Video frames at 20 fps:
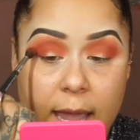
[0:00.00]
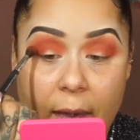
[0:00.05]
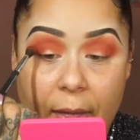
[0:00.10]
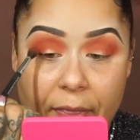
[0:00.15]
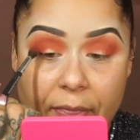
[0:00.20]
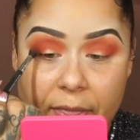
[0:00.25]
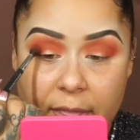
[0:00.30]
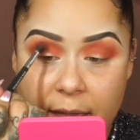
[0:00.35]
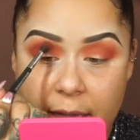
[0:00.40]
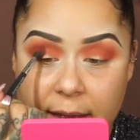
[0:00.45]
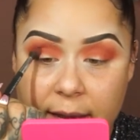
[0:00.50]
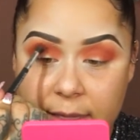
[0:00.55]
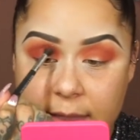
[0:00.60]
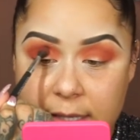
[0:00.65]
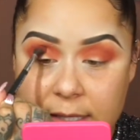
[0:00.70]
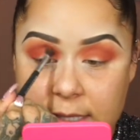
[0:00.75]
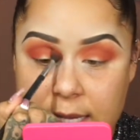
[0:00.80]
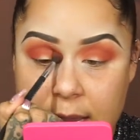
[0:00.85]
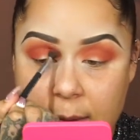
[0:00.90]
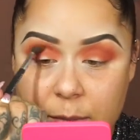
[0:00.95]
and then at
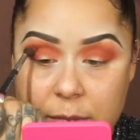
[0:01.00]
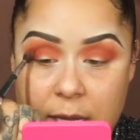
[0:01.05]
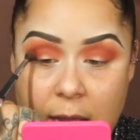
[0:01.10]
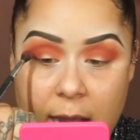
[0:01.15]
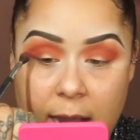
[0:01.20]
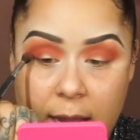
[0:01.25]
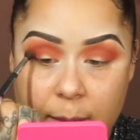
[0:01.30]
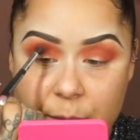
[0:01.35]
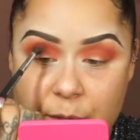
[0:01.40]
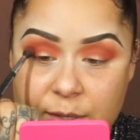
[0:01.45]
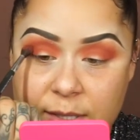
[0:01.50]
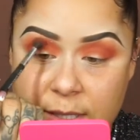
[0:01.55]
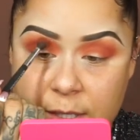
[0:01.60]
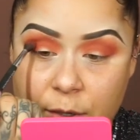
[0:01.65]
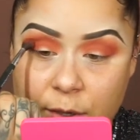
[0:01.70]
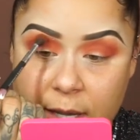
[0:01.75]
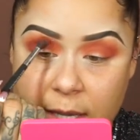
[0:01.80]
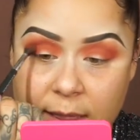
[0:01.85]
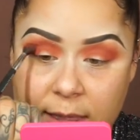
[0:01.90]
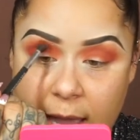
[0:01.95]
the same time you
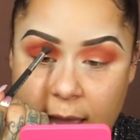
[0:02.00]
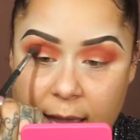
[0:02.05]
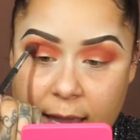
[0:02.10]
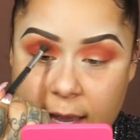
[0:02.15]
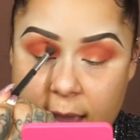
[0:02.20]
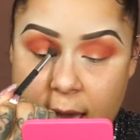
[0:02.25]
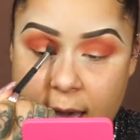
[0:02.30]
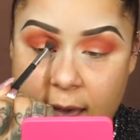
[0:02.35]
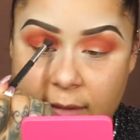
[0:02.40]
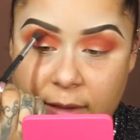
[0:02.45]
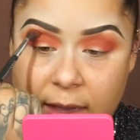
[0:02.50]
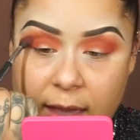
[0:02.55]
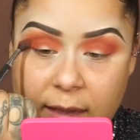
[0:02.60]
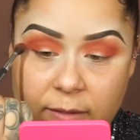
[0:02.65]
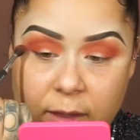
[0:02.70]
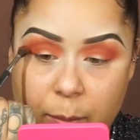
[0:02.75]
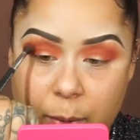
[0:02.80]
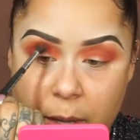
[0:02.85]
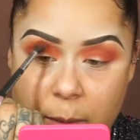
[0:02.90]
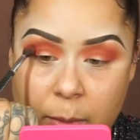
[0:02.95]
still get that heavy,
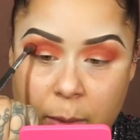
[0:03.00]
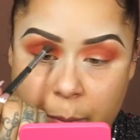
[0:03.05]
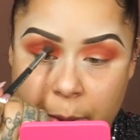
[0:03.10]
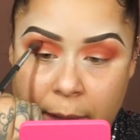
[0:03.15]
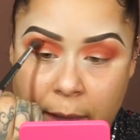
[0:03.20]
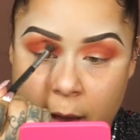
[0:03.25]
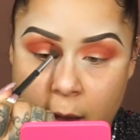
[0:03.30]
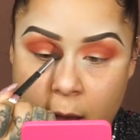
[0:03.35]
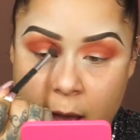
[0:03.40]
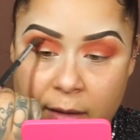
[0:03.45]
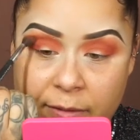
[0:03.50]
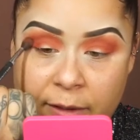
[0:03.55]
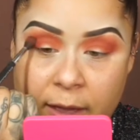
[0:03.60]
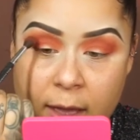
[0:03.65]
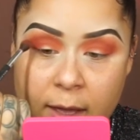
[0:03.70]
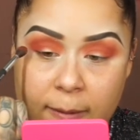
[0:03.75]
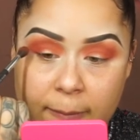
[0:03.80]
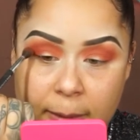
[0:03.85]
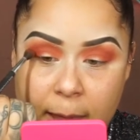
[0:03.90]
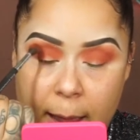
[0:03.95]
heavy pigment payoff,
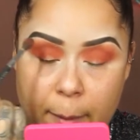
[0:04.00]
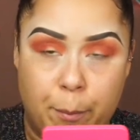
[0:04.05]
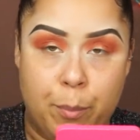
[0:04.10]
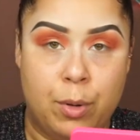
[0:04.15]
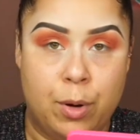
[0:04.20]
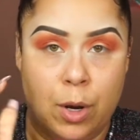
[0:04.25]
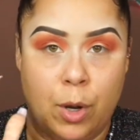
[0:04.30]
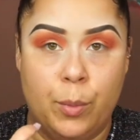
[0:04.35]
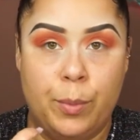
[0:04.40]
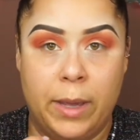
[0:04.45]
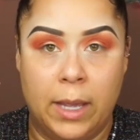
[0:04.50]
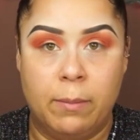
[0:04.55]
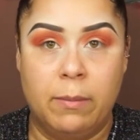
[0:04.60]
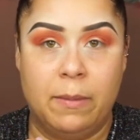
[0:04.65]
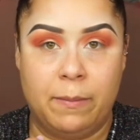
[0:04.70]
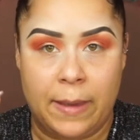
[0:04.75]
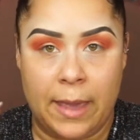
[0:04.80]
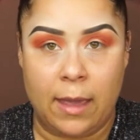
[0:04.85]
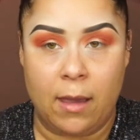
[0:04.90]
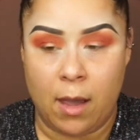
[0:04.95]
that pro
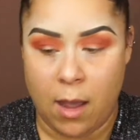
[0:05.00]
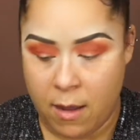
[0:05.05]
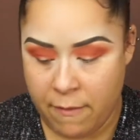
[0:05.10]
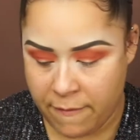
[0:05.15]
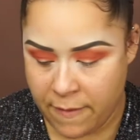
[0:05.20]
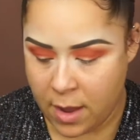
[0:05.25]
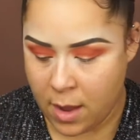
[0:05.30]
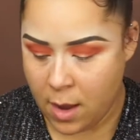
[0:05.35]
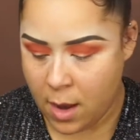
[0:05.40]
pigment payoff.